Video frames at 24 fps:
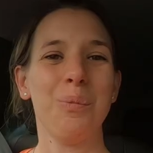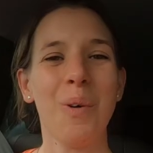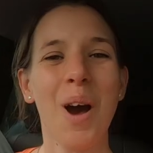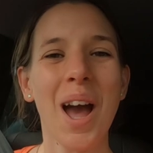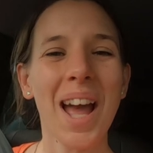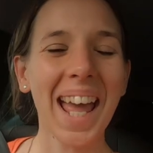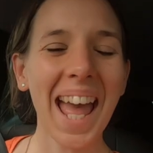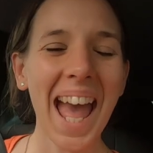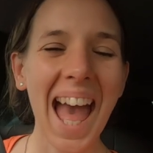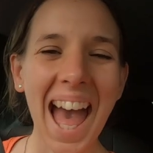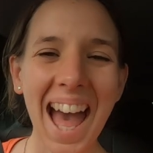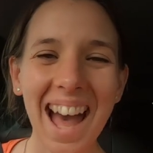
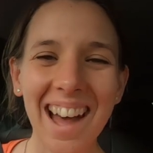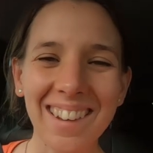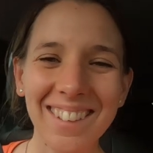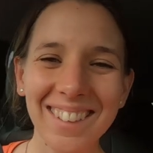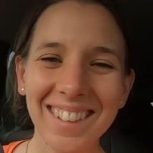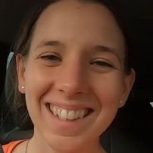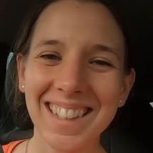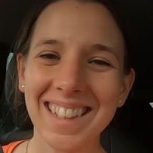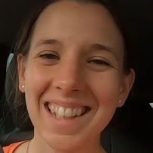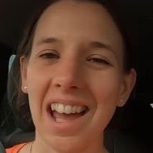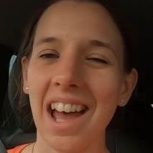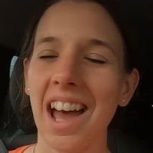
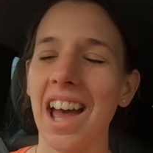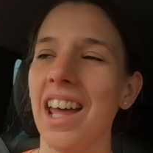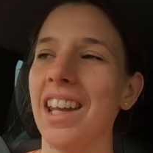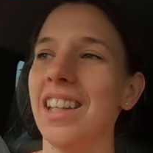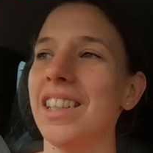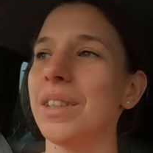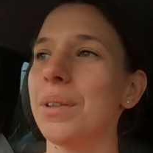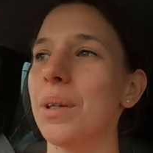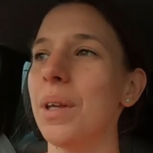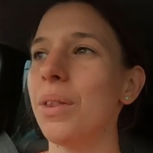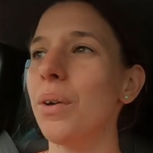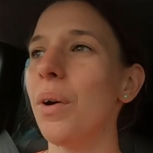Workout done.
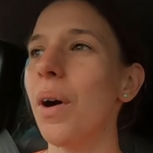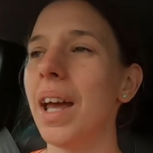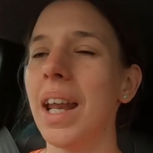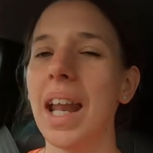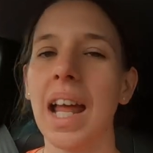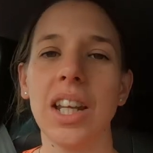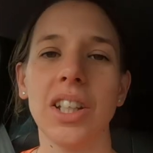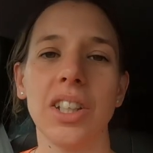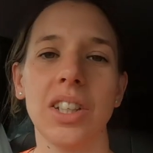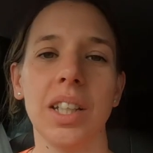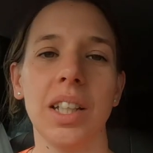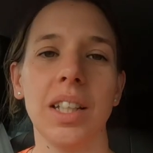So I thought I'd
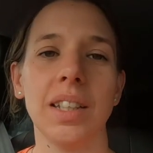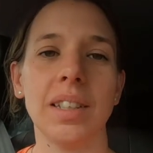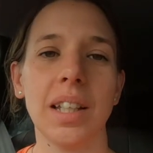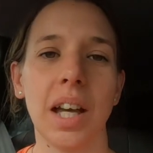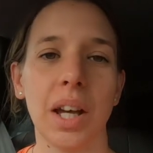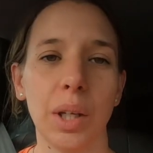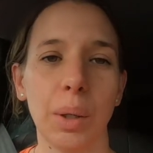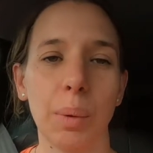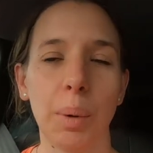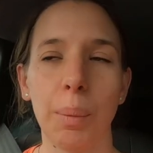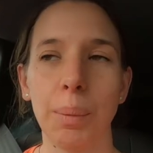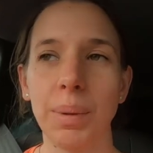actually tell
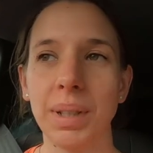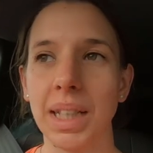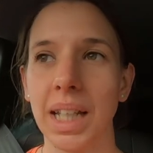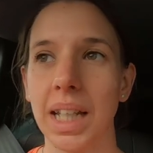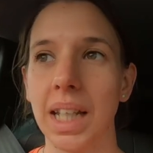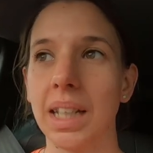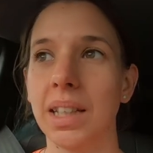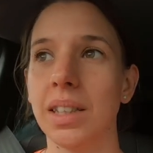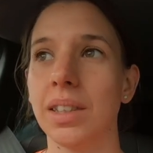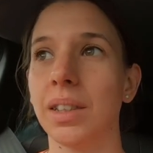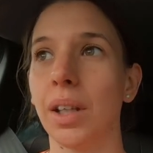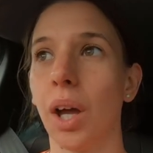you what we
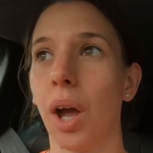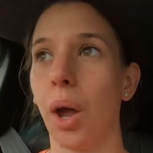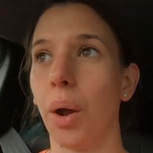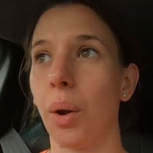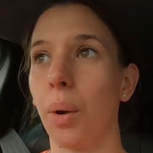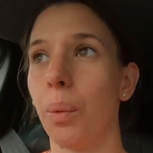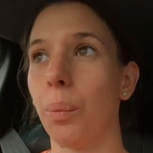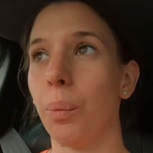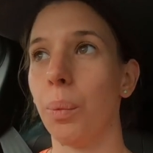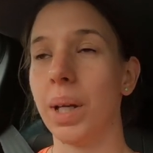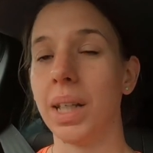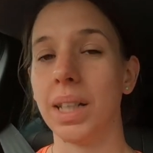did. So
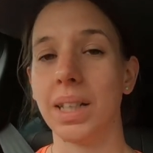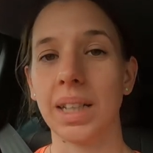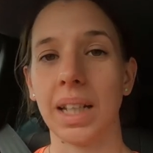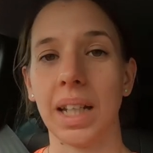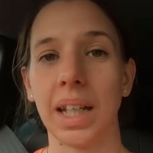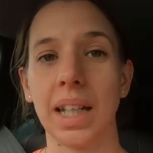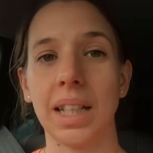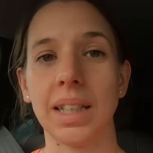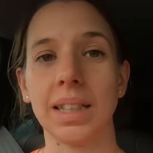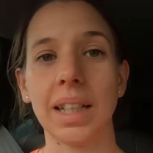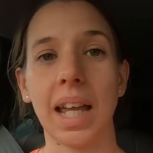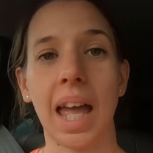we
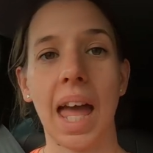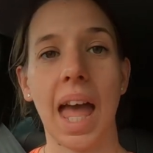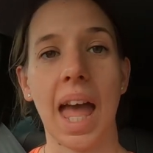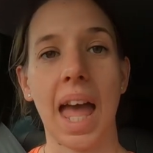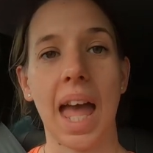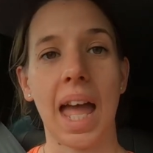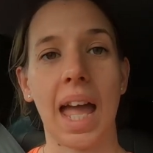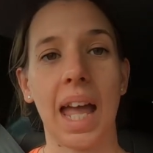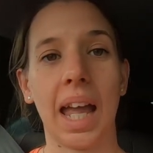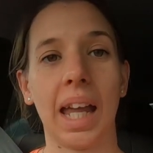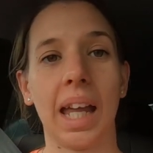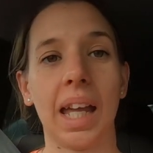did
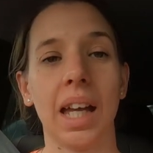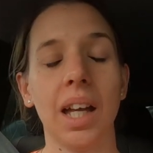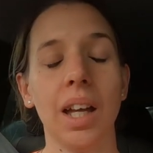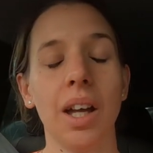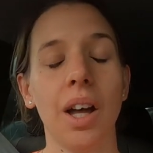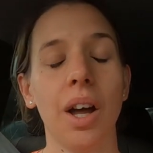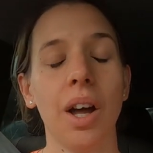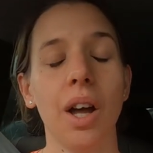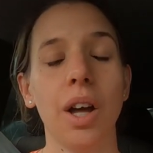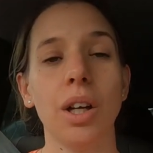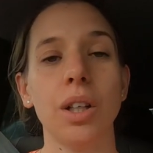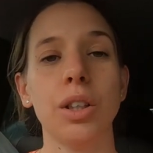a
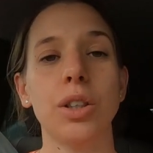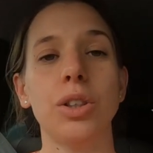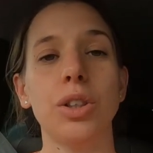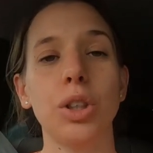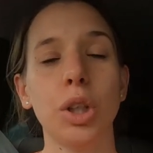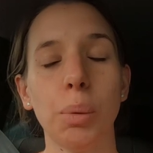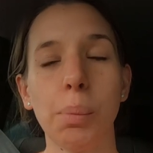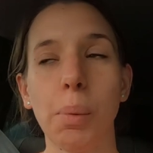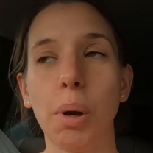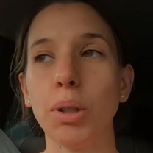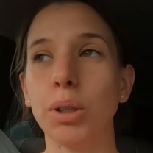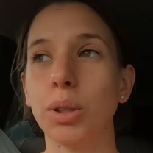
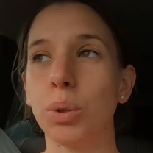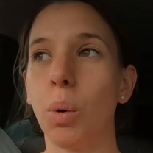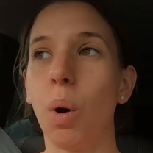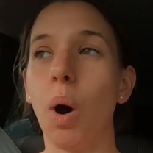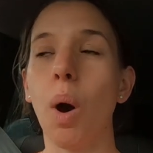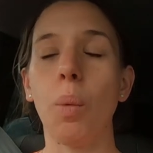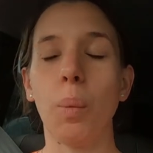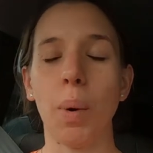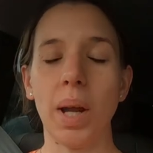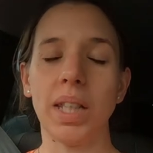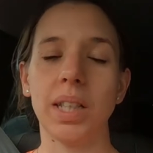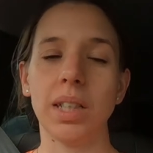sumo
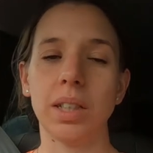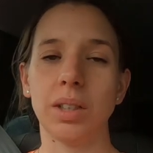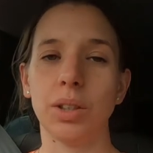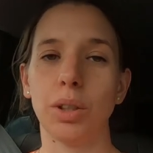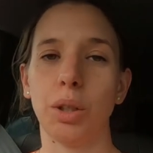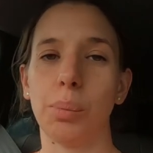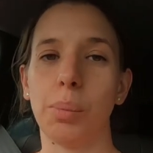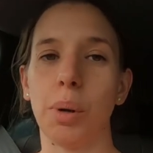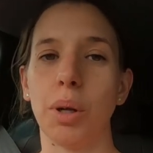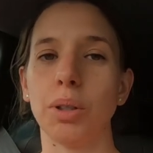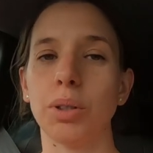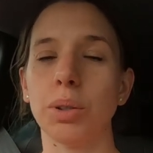squat, weighted
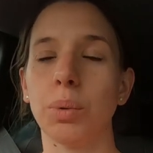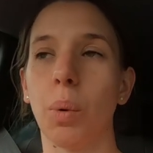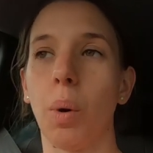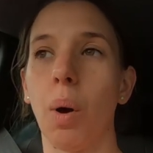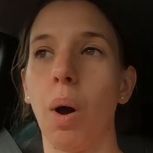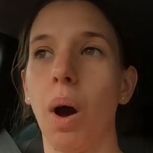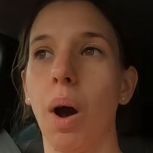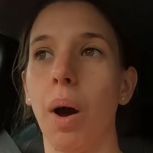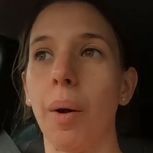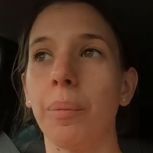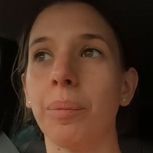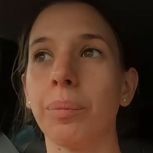sumo
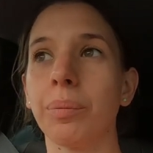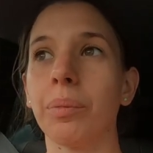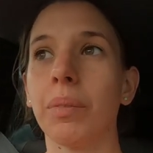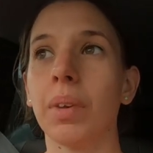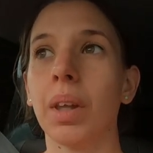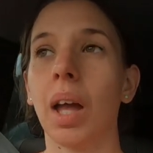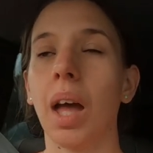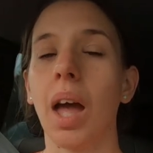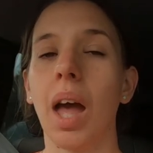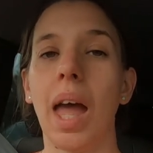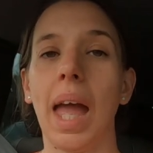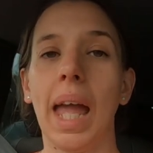squat,
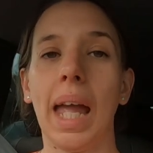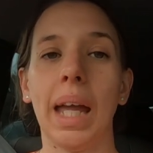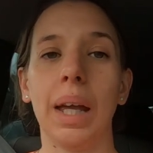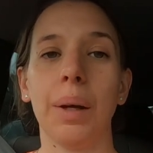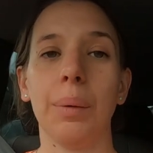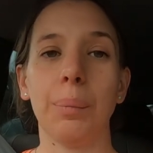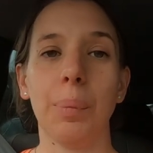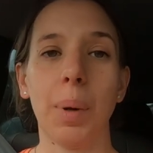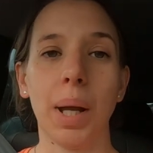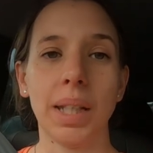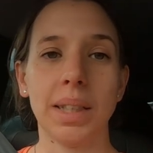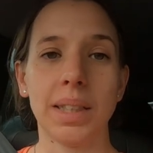a
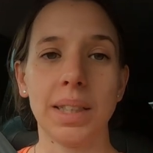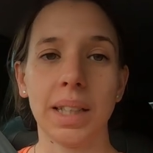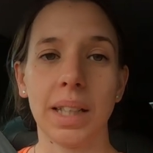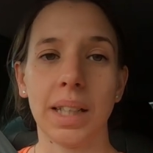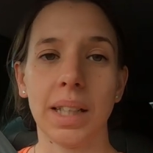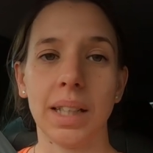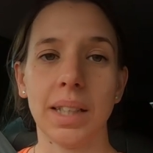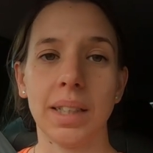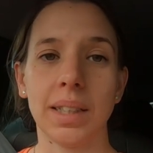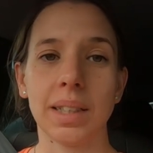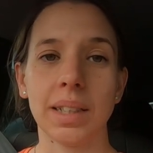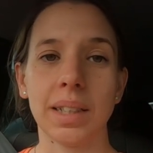
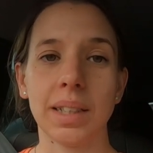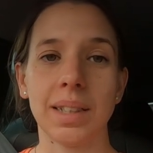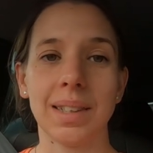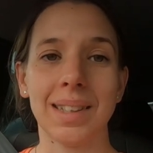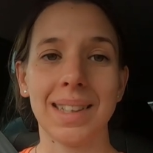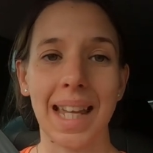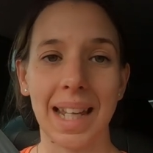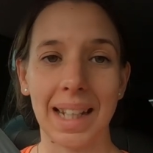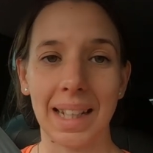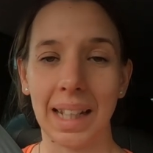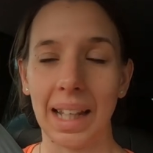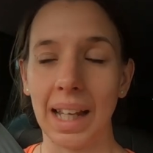weighted
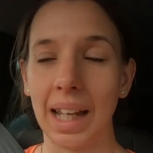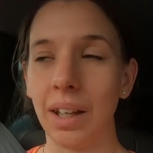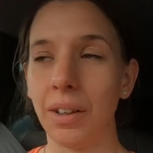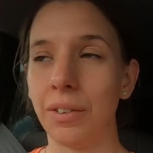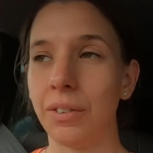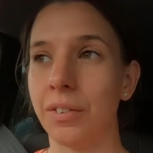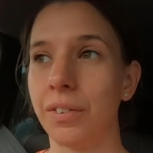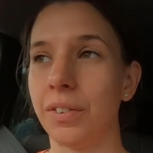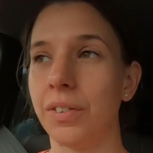deadlift,